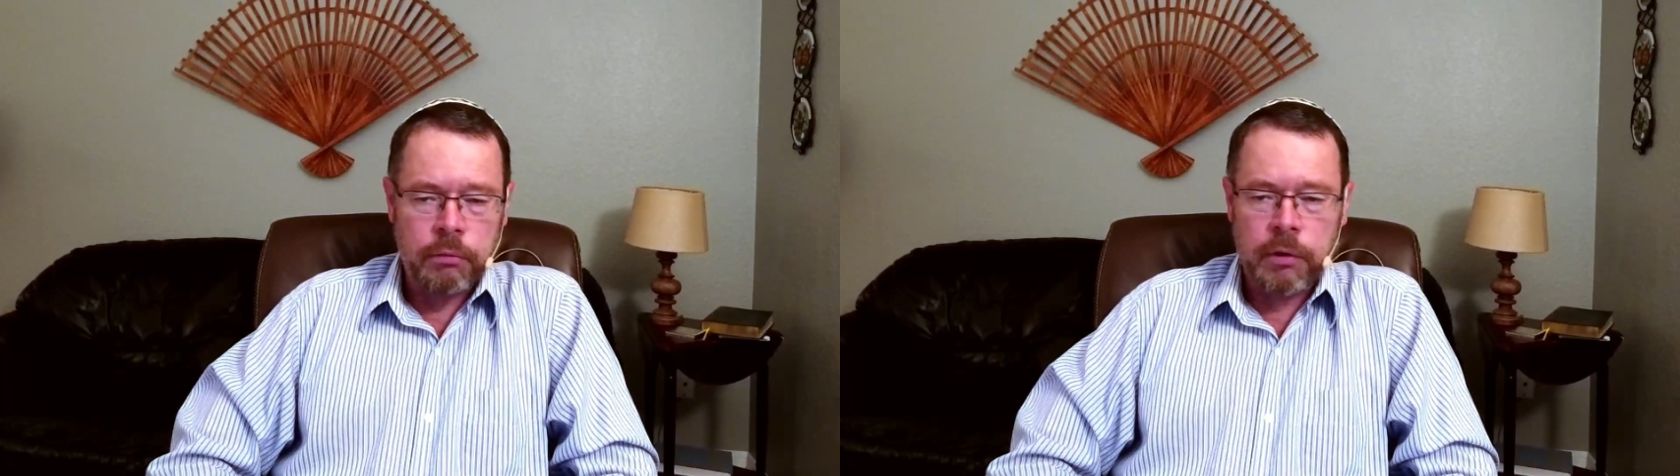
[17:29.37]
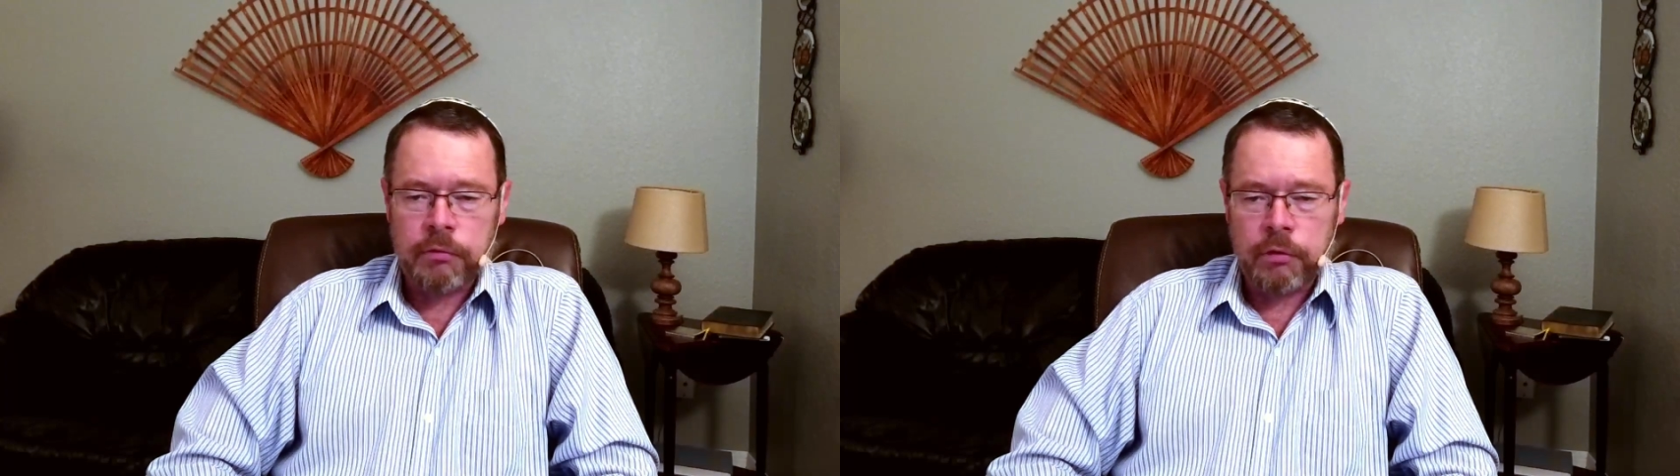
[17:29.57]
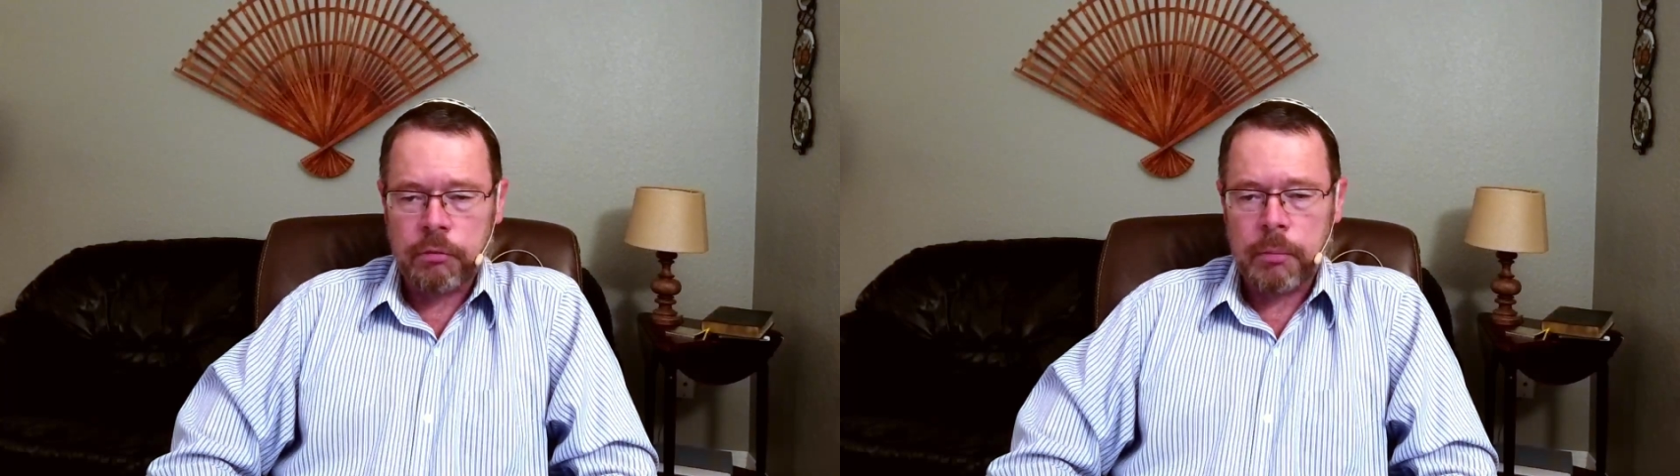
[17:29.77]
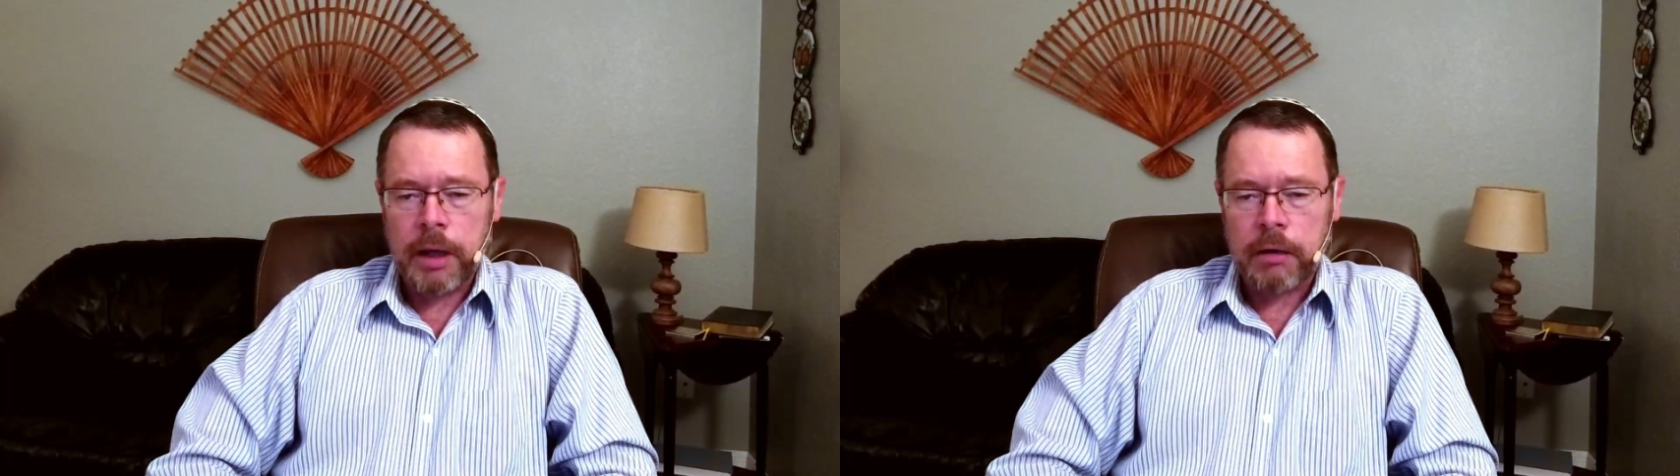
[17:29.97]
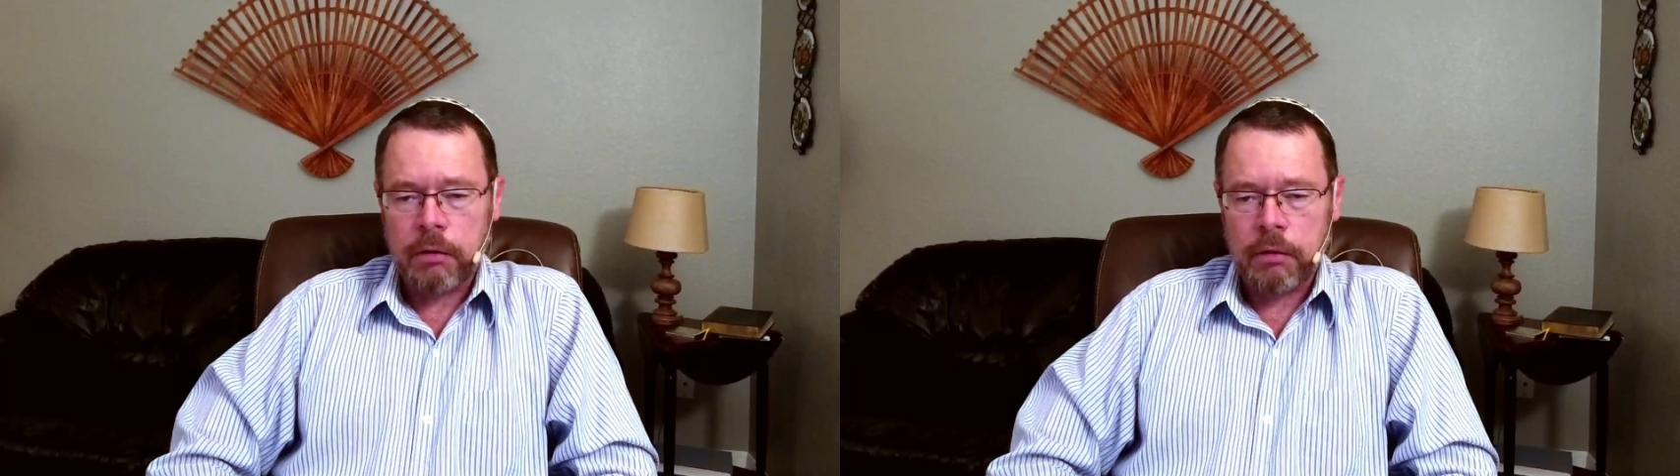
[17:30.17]
reference
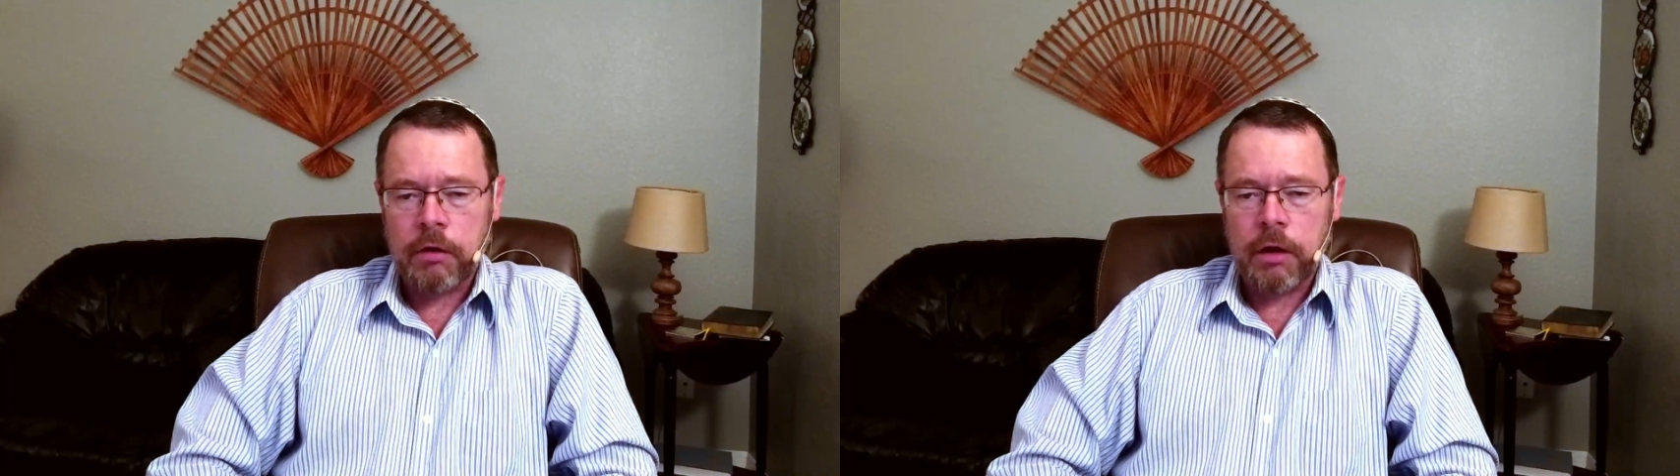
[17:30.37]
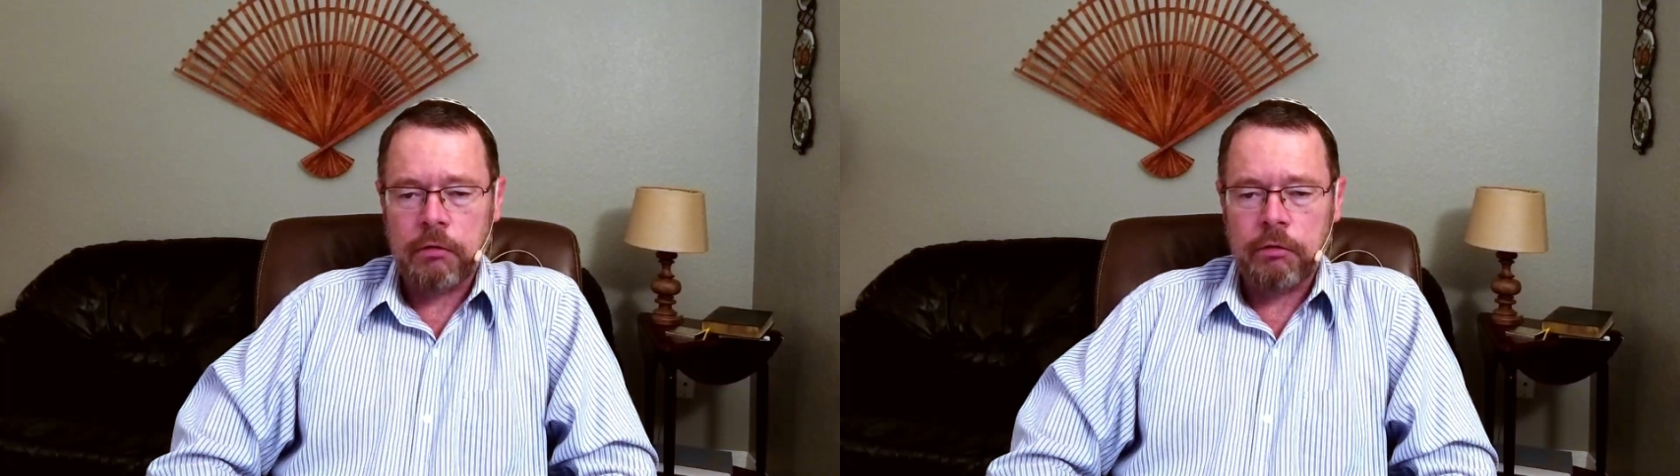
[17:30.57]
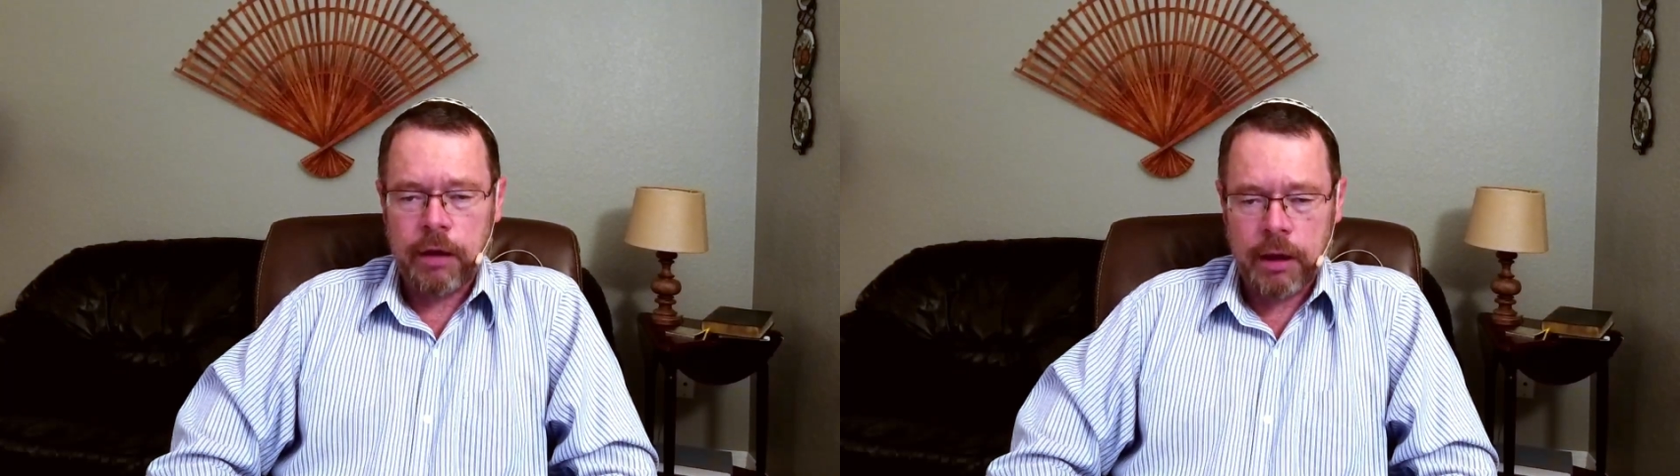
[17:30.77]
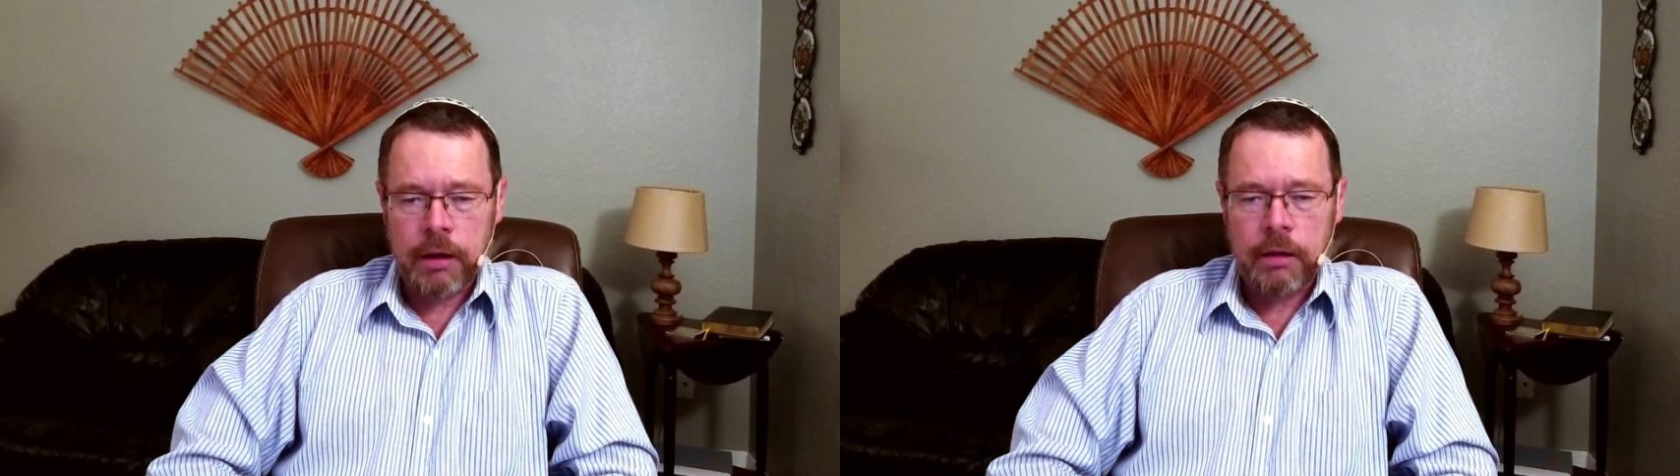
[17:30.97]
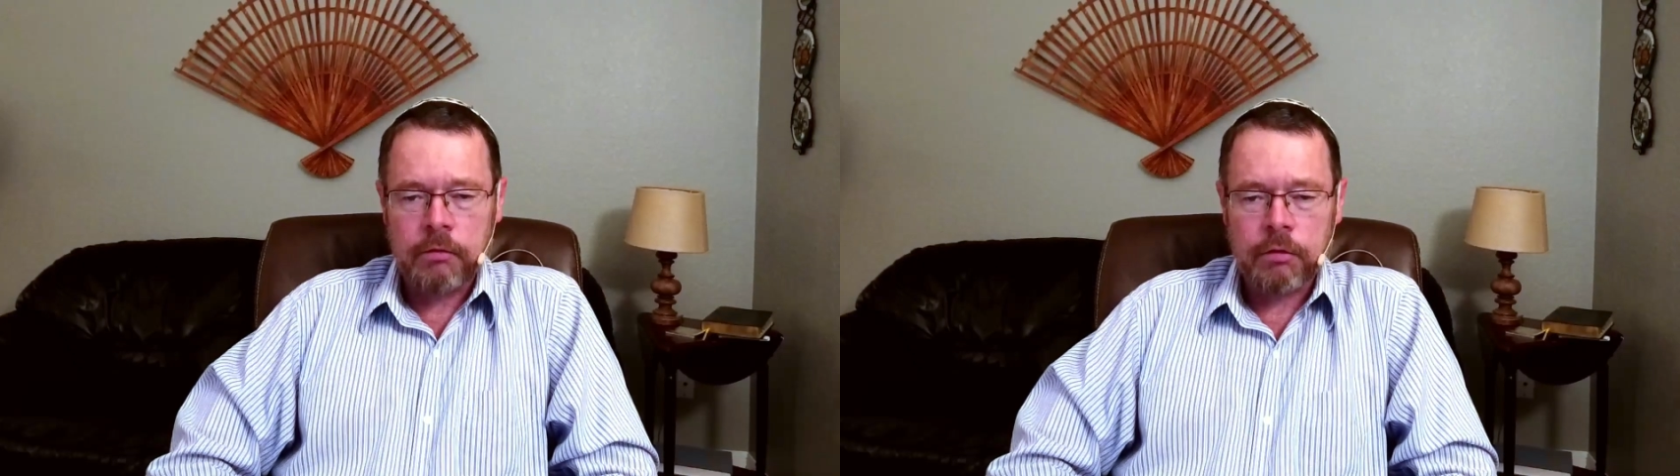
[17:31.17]
back to the 10
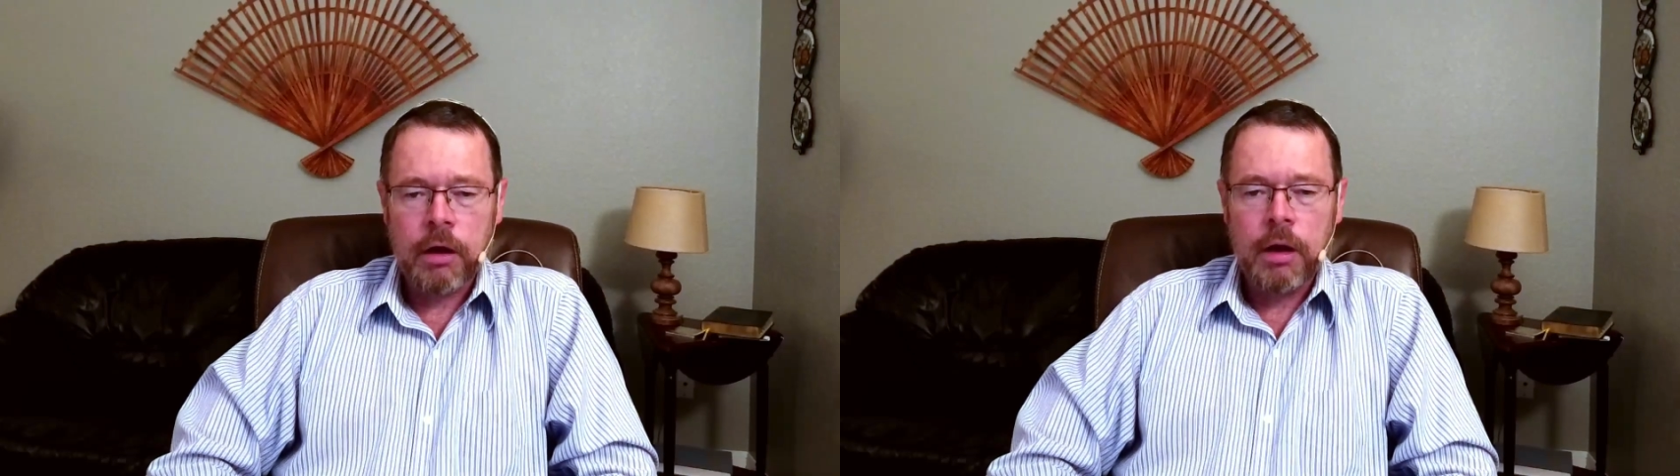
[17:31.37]
sayings.